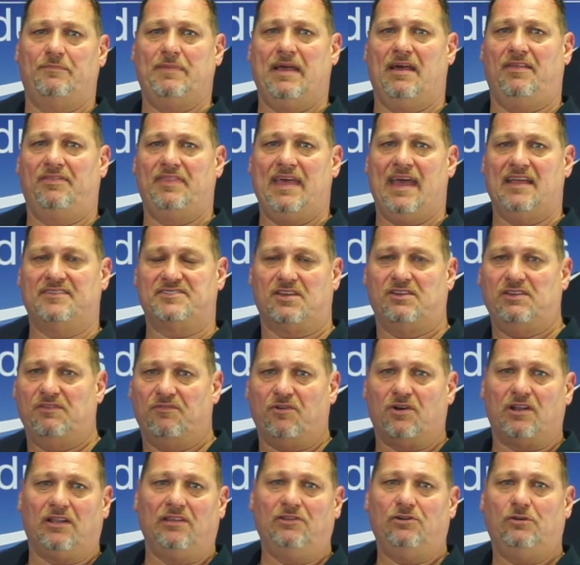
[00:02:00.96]
about that, so you've
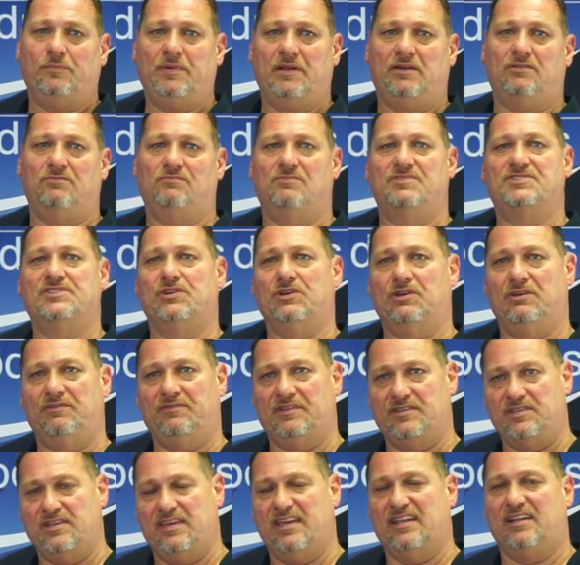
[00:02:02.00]
got a little bit in reserve
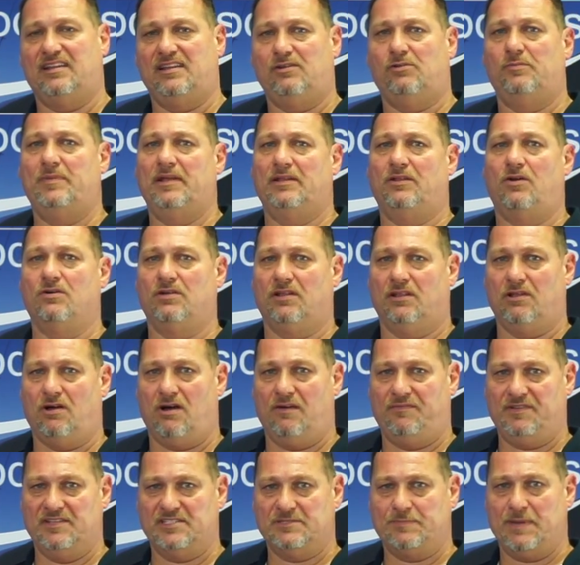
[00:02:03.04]
and you get a little bit longer
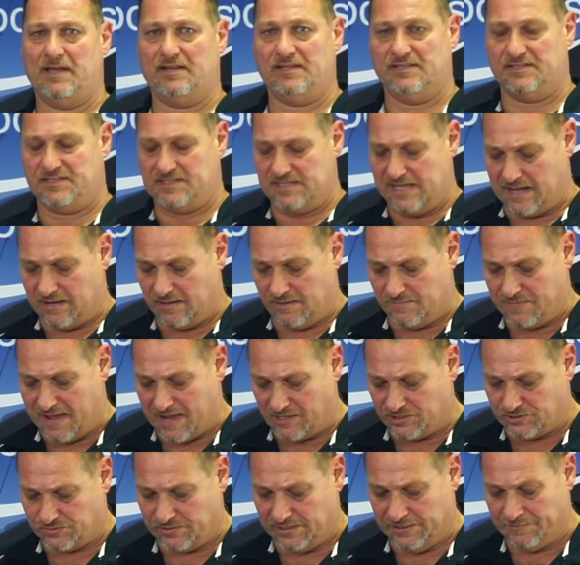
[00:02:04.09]
life expectancy out of the
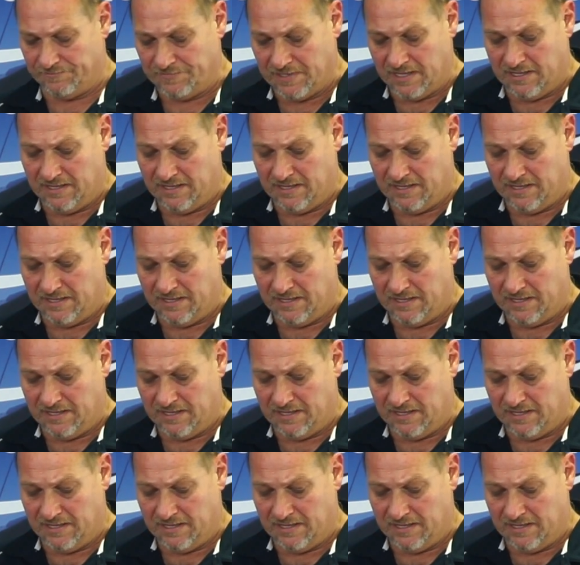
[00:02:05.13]
battery.